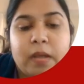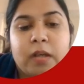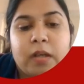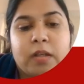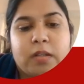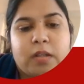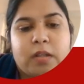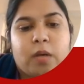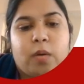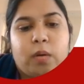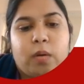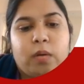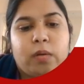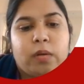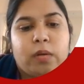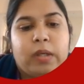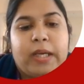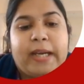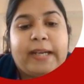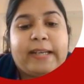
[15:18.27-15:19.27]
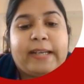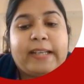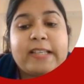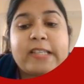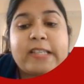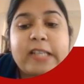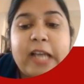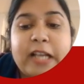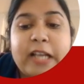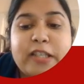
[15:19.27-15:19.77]
So, it
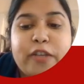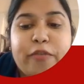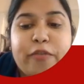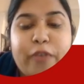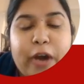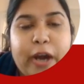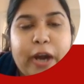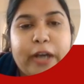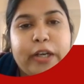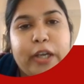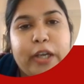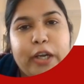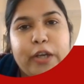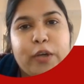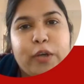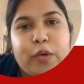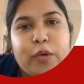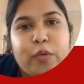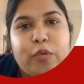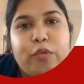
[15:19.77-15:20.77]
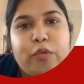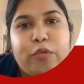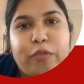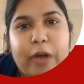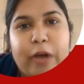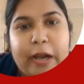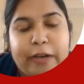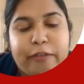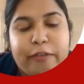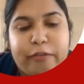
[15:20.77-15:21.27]
is classified into
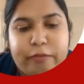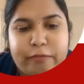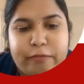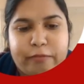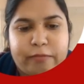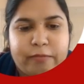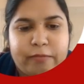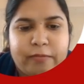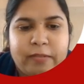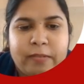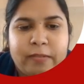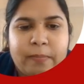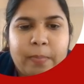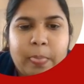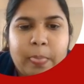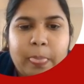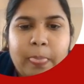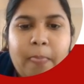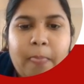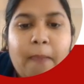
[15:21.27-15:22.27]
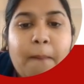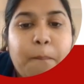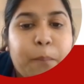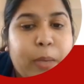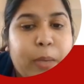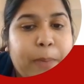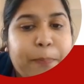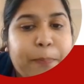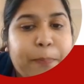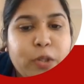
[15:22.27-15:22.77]
5
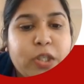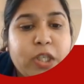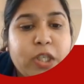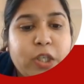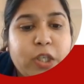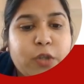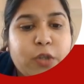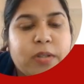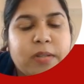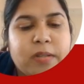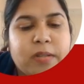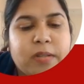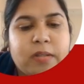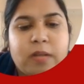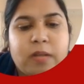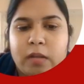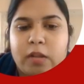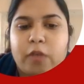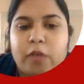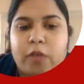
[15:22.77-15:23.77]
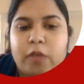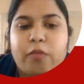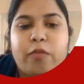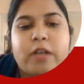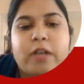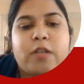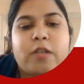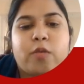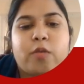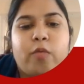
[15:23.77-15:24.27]
prepositions. The
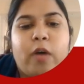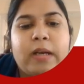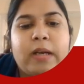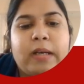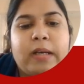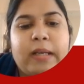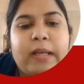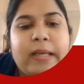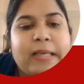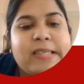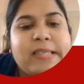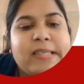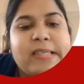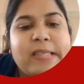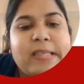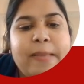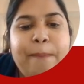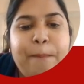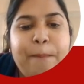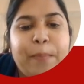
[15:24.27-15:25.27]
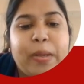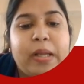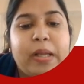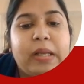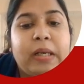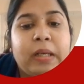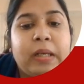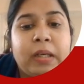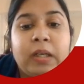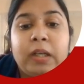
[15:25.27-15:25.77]
first one is
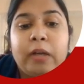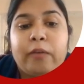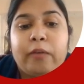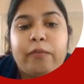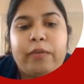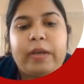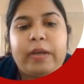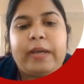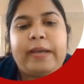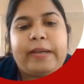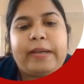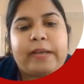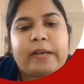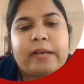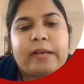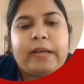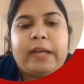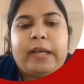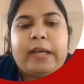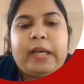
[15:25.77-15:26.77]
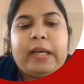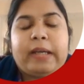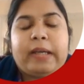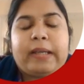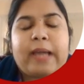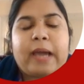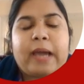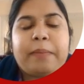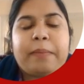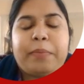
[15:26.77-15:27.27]
simple, where it
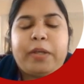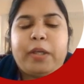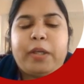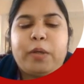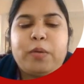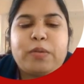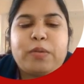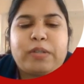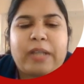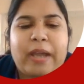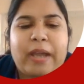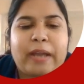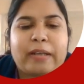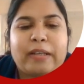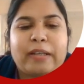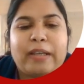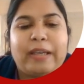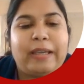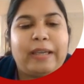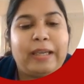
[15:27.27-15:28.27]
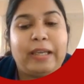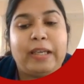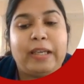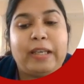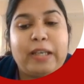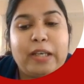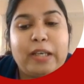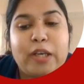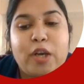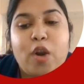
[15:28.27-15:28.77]
can be used at,
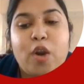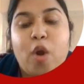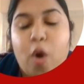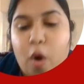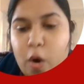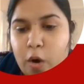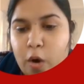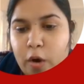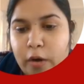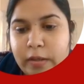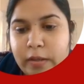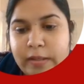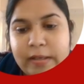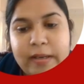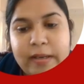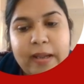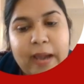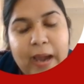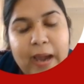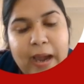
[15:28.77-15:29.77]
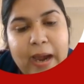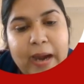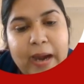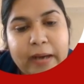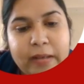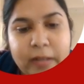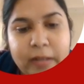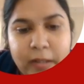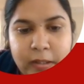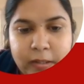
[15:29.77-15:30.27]
in, on,
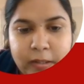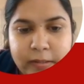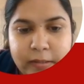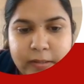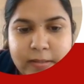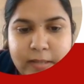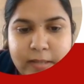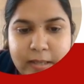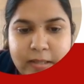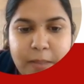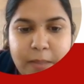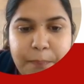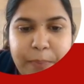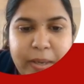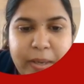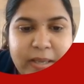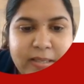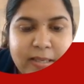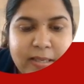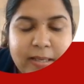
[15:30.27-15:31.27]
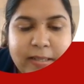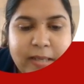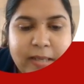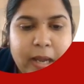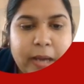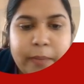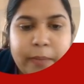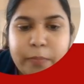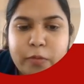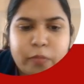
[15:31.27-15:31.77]
at. These are the basic
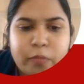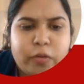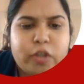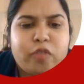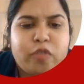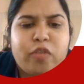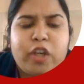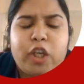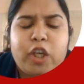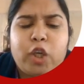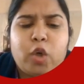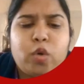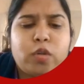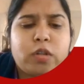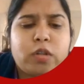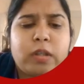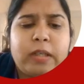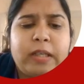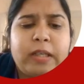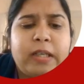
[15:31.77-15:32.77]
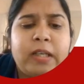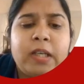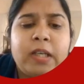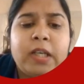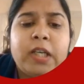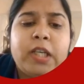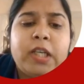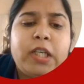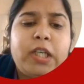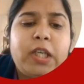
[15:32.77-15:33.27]
types which we
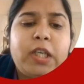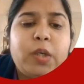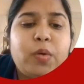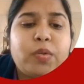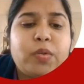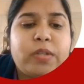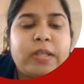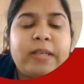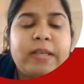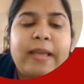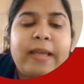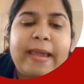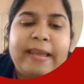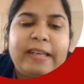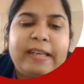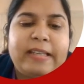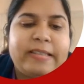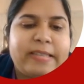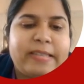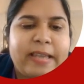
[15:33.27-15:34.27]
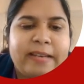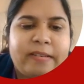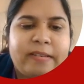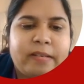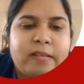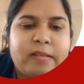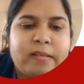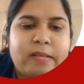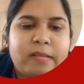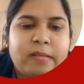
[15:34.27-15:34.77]
usually use in any
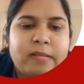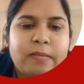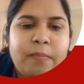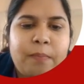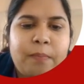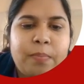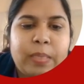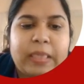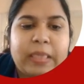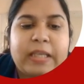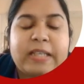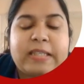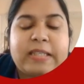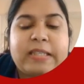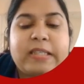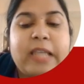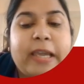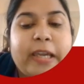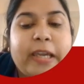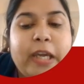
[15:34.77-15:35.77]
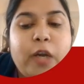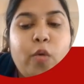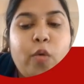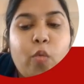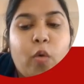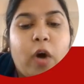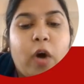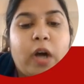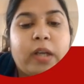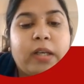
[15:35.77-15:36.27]
sentence. The
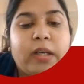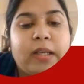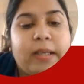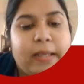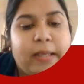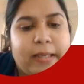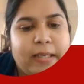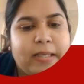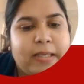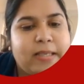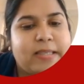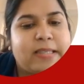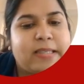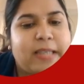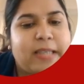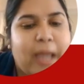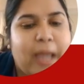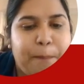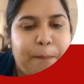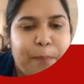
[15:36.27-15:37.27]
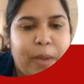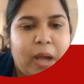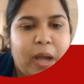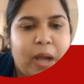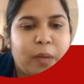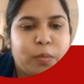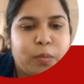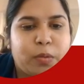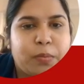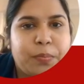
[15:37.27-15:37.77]
second one is
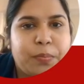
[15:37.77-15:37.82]
compound.